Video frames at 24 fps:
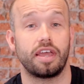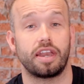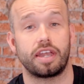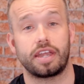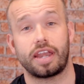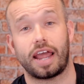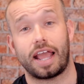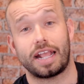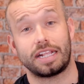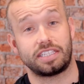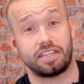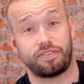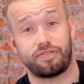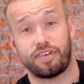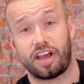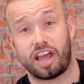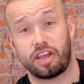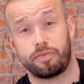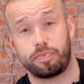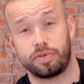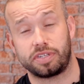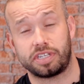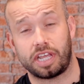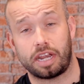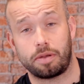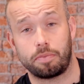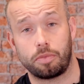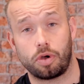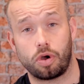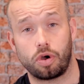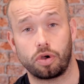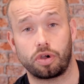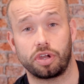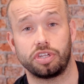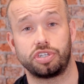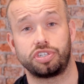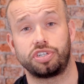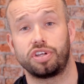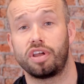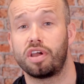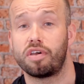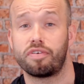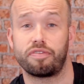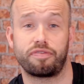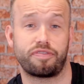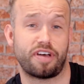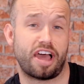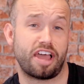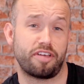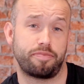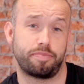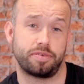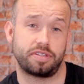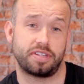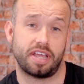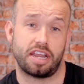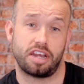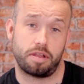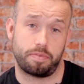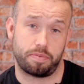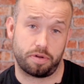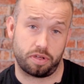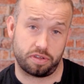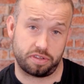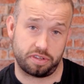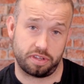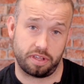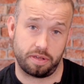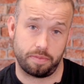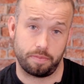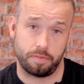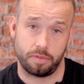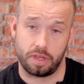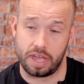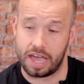95% mortgage, 5% deposit.